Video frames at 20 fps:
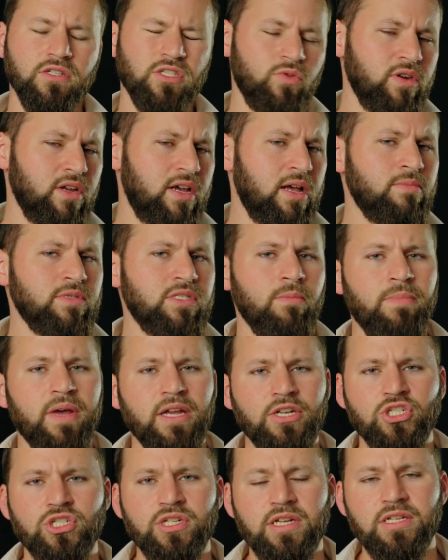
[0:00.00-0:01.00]
So when it comes to
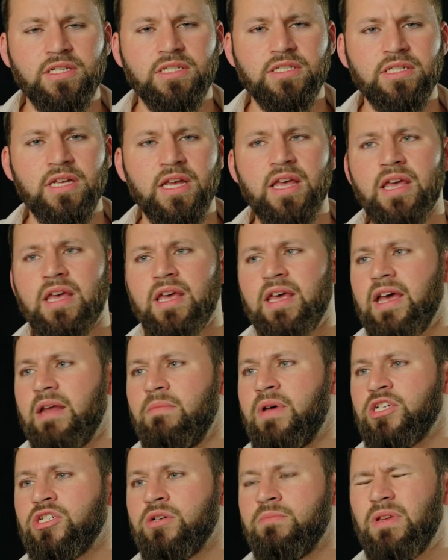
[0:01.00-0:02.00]
bed sheets and
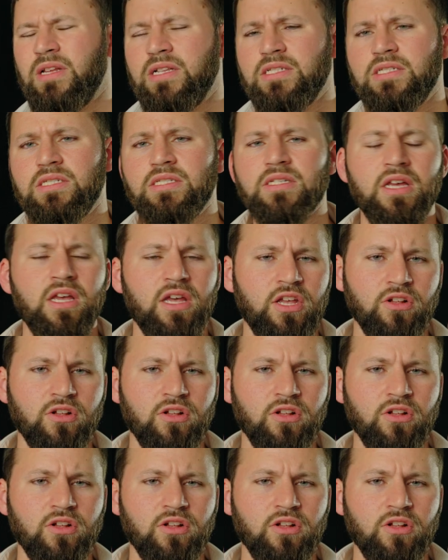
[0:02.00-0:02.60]
measurements,